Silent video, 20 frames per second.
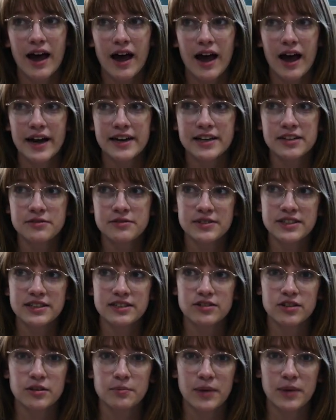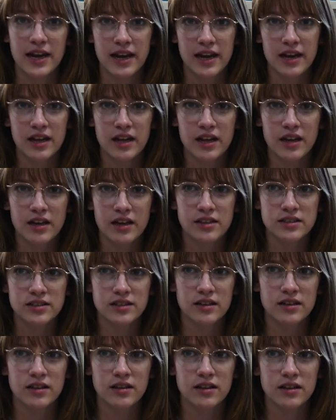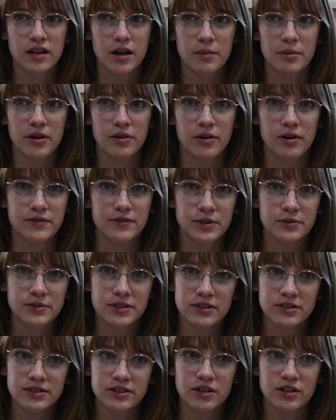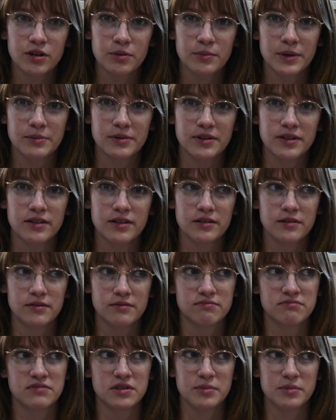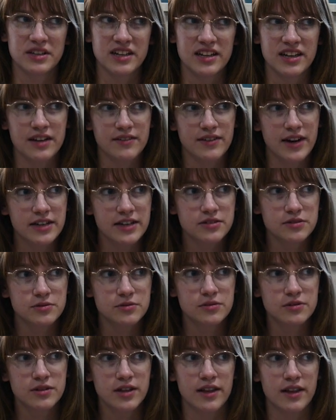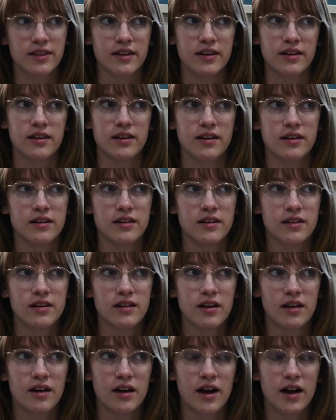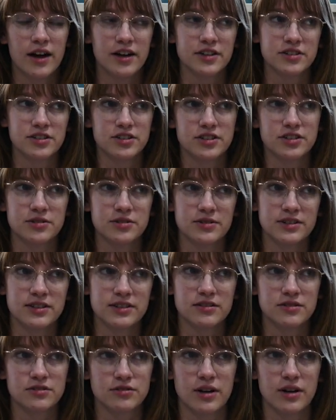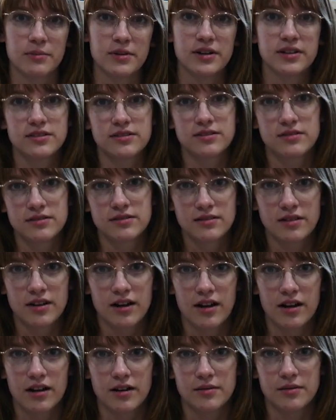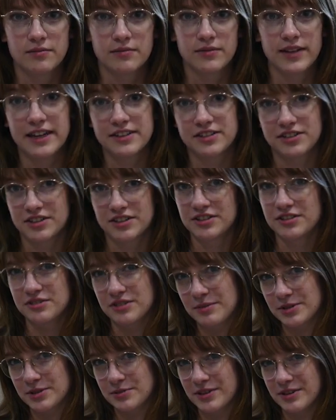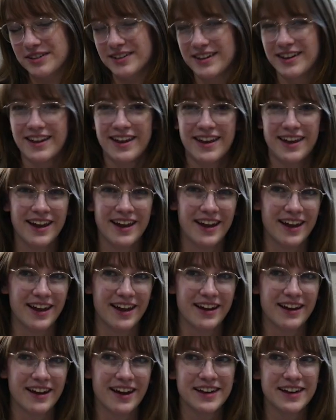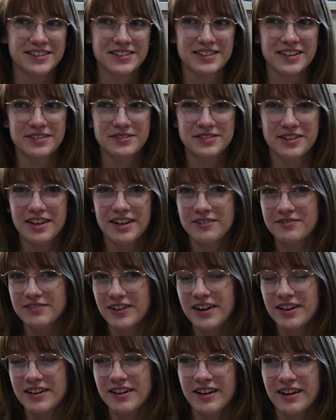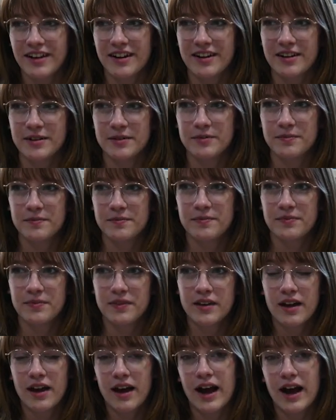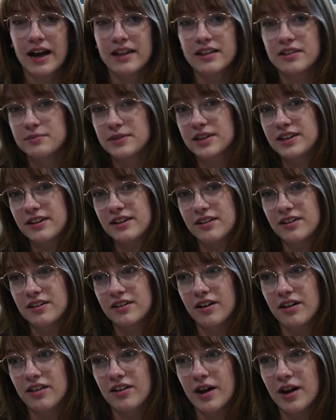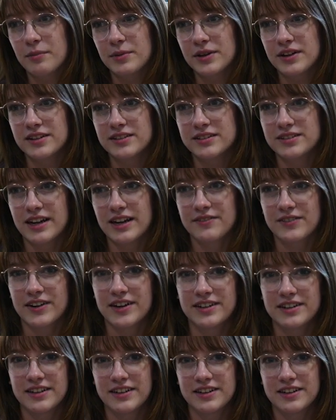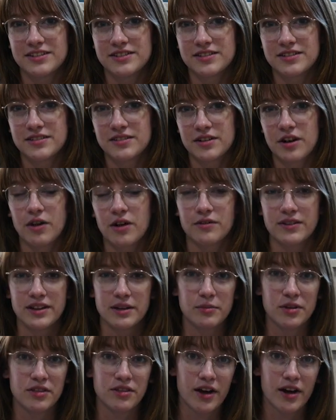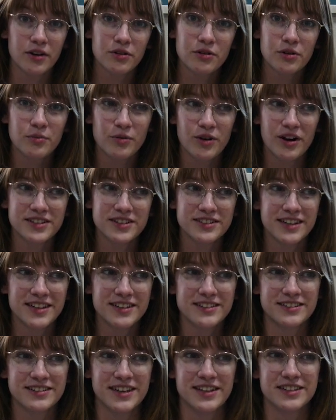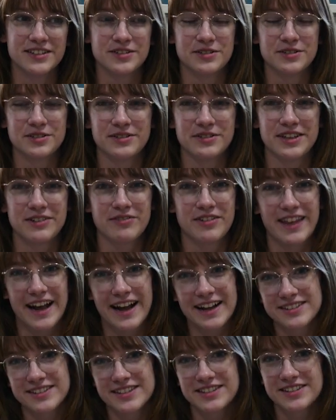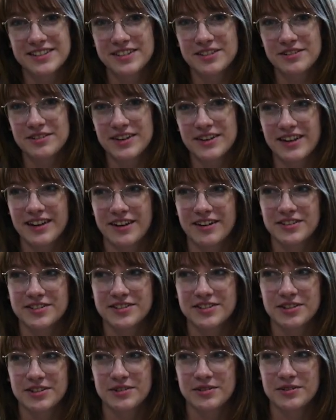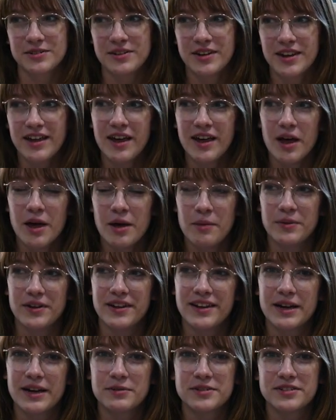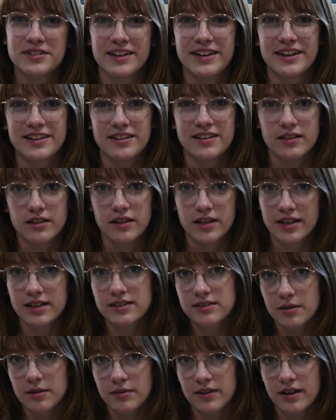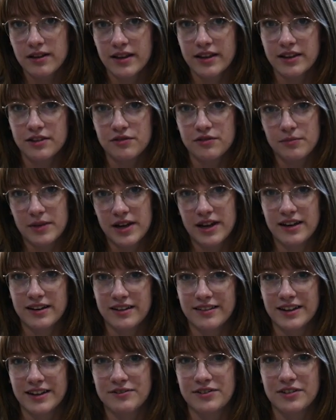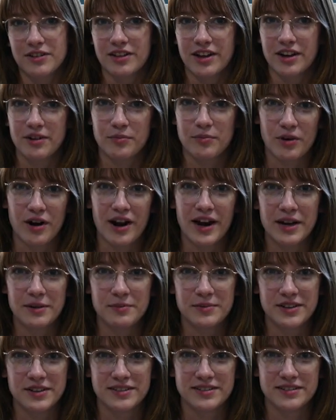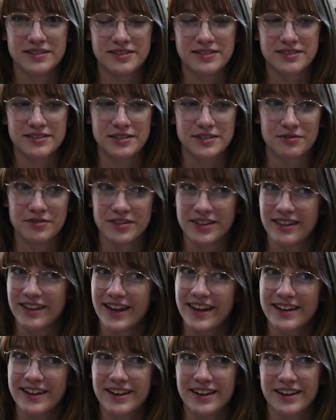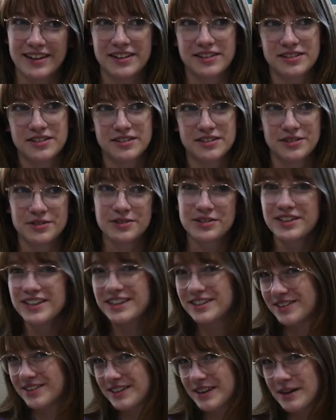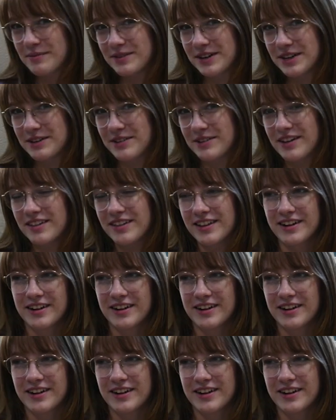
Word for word: I didn't really start painting until about a few years ago, maybe the beginning of high school, and then I started doing ceramics um, last year in Ceramics 1. And I just thought it was a lot of fun. Um, I love making art a lot because I find it's a really methodical process and so it's really relaxing to do it and also being able to like look at something that you've made and like feel a lot of pride because you really like it and it's usually turned out pretty well.